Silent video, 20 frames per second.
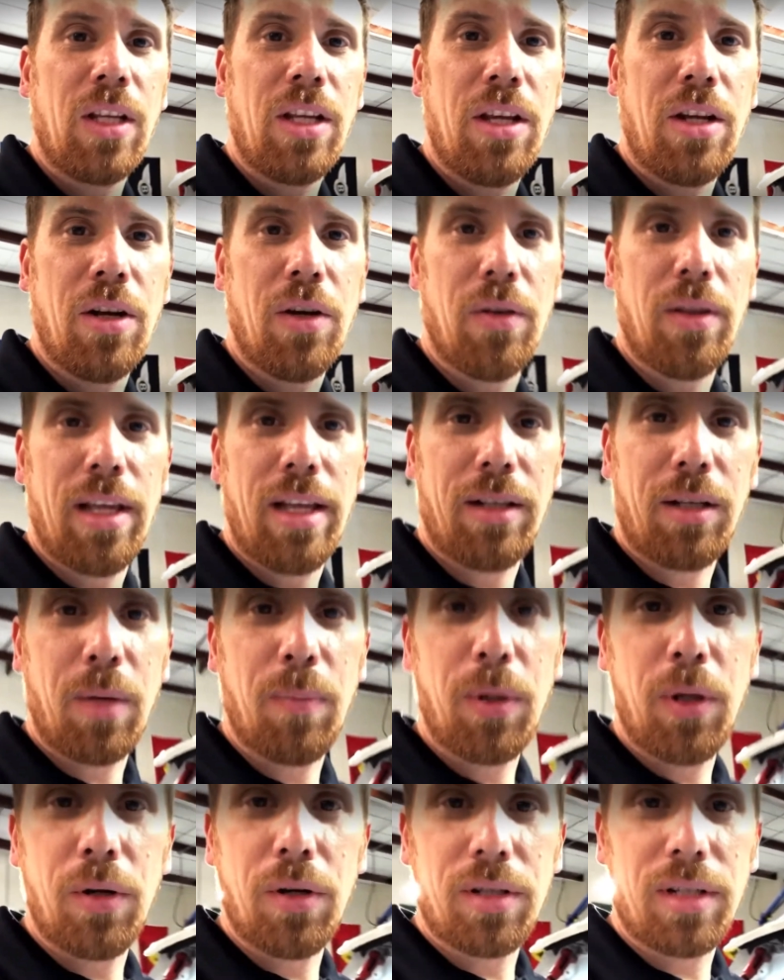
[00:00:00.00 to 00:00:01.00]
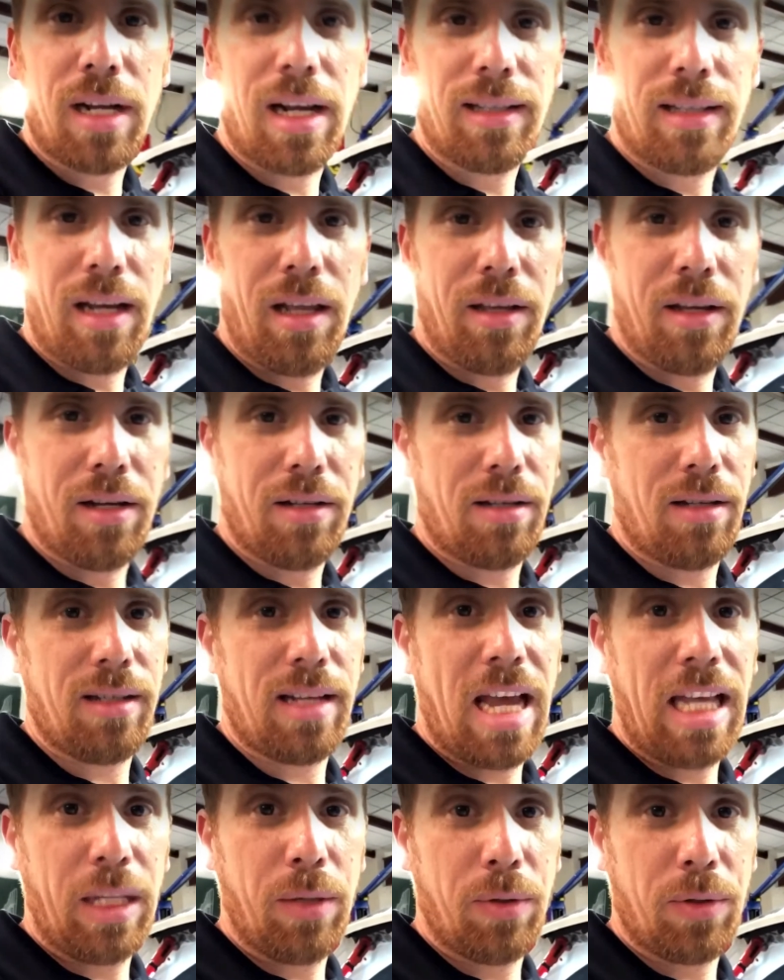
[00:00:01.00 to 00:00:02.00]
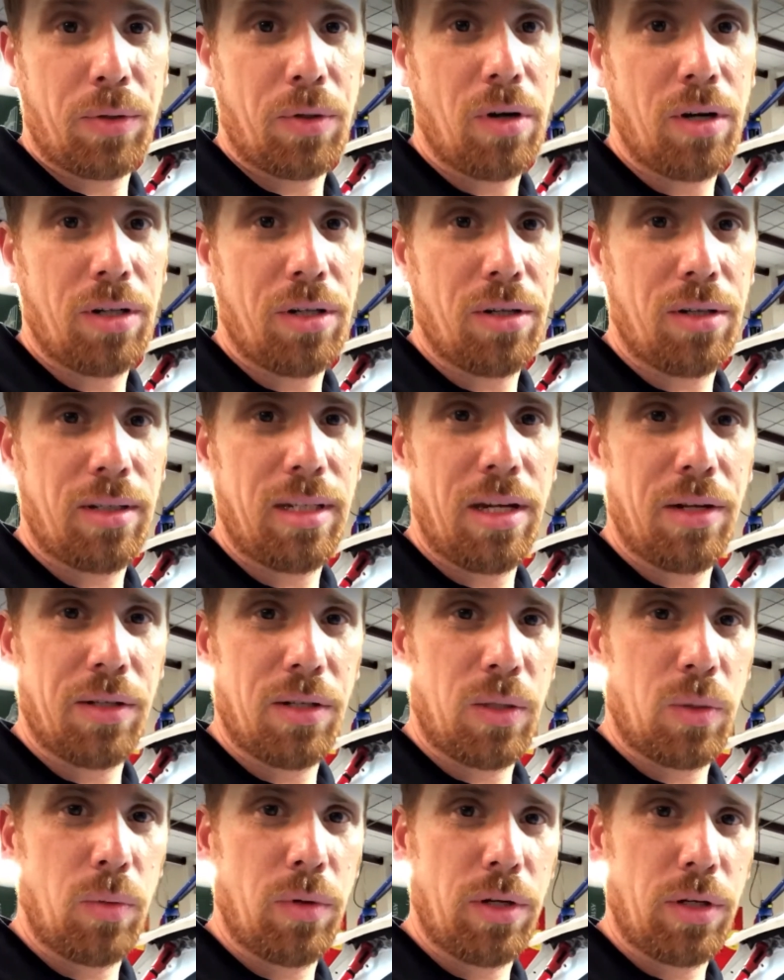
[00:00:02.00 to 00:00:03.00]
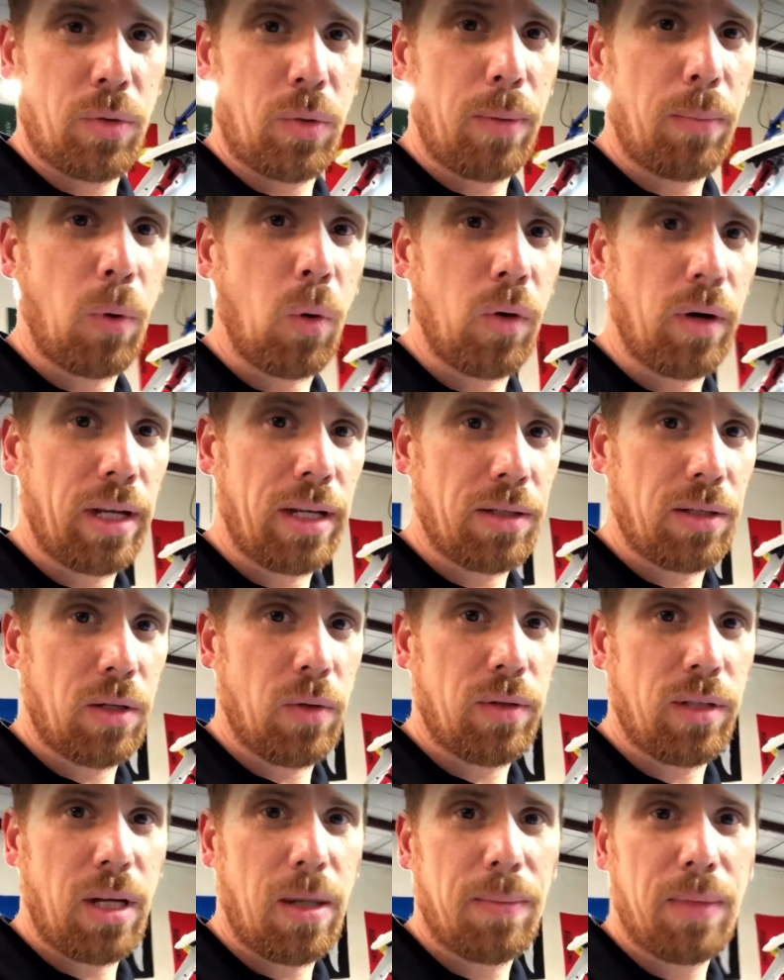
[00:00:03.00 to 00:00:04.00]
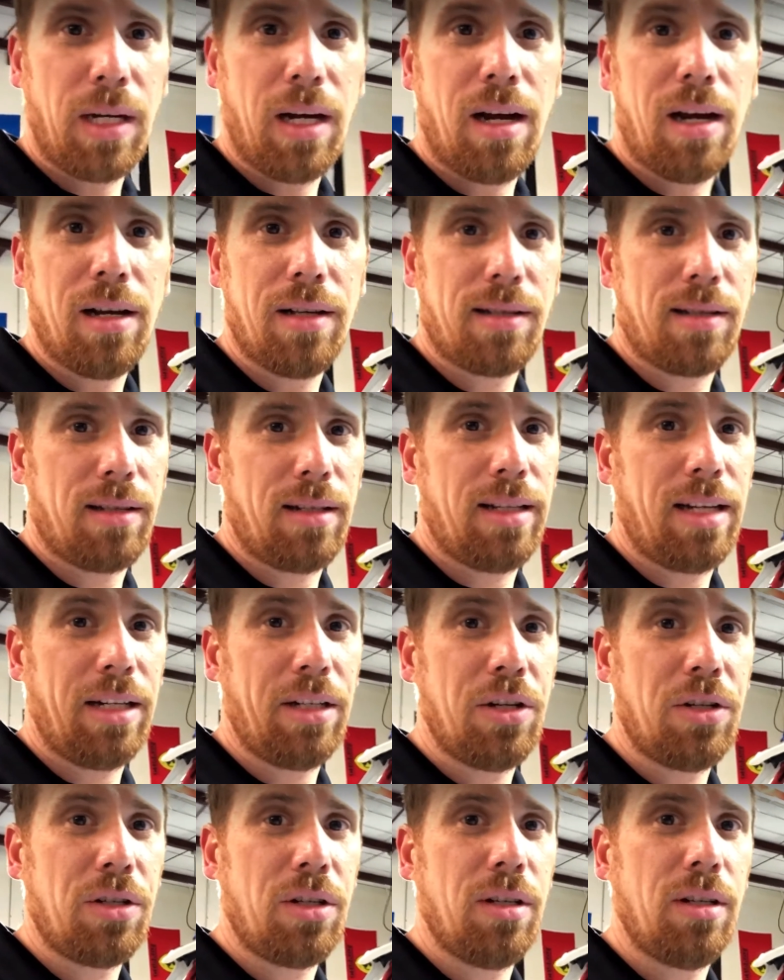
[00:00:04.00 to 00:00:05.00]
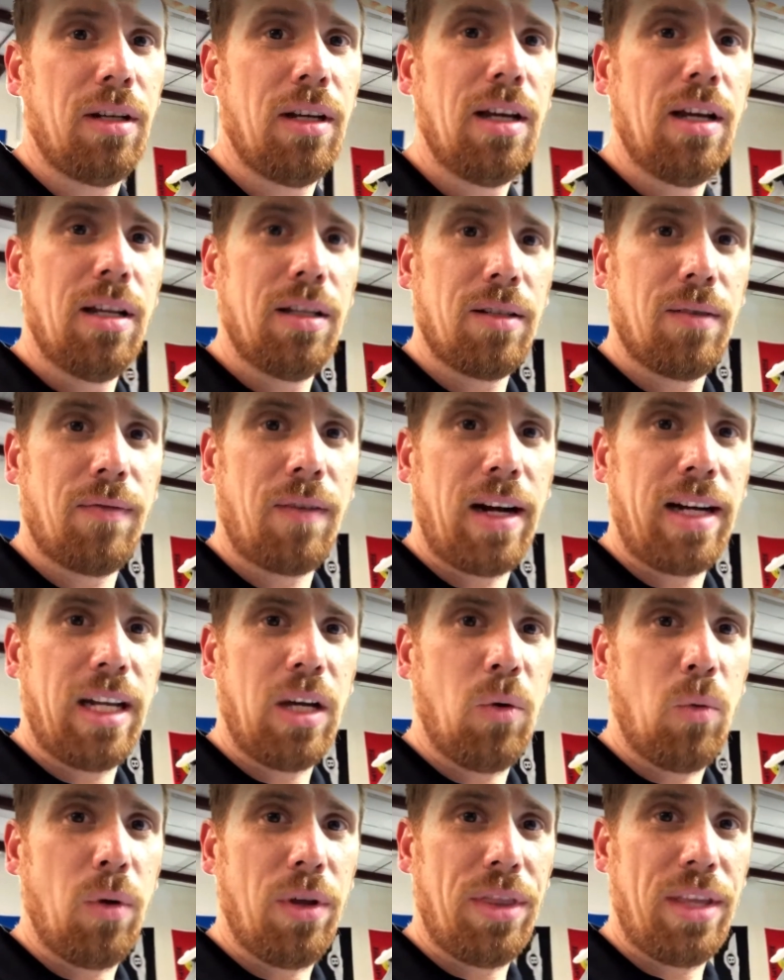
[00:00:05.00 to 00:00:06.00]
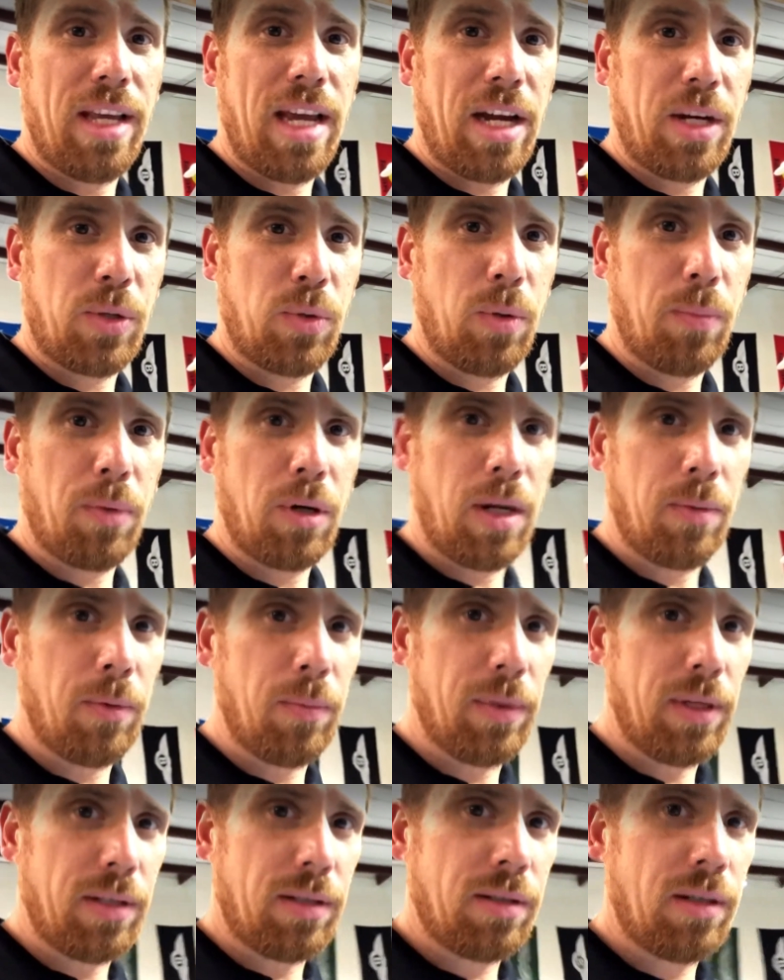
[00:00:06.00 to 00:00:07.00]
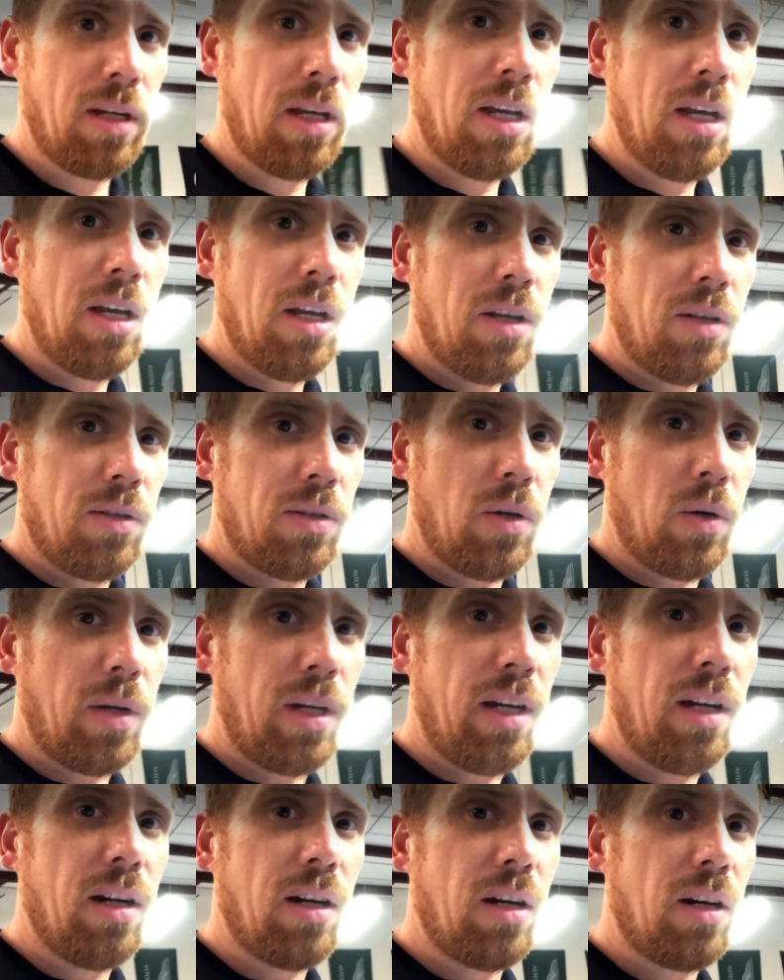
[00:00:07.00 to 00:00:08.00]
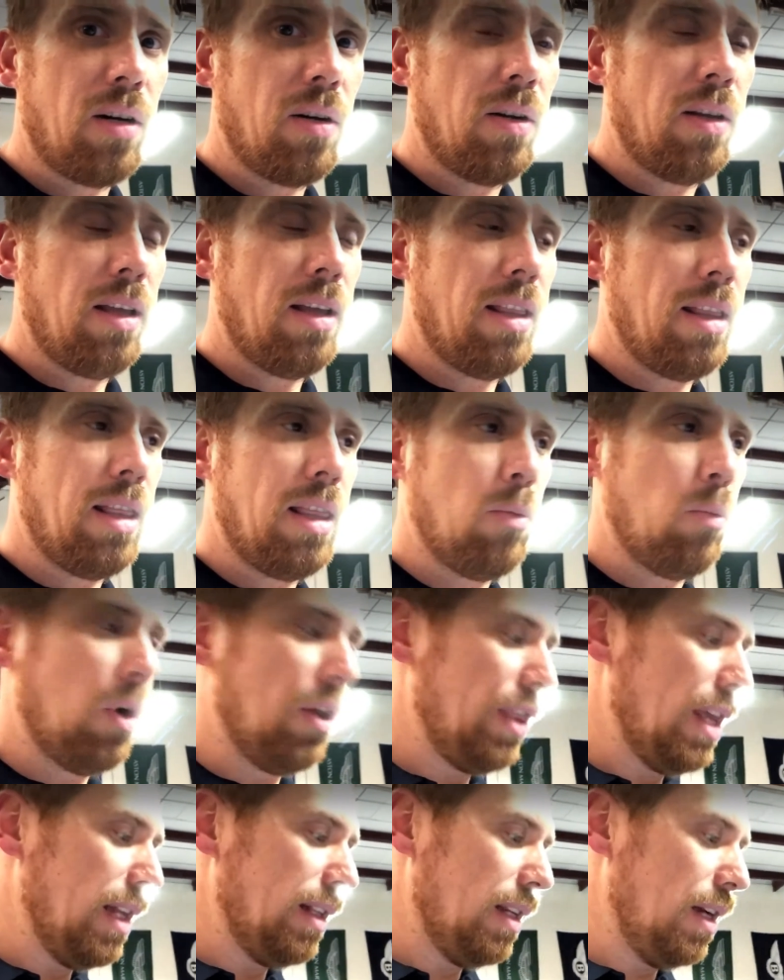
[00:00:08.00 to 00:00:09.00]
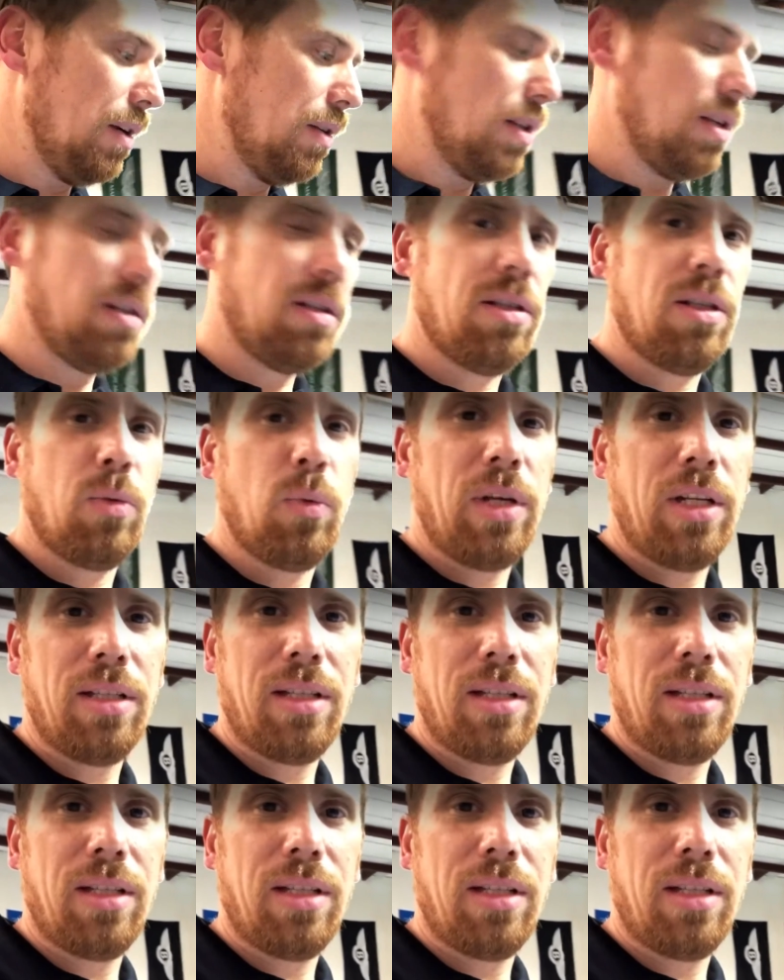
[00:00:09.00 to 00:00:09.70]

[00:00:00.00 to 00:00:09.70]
You know, the computer is not telling us exactly what's wrong, it just tells us what it's reporting. So it's up to us as a technician to find out what the actual problem is. So here, what that tells us is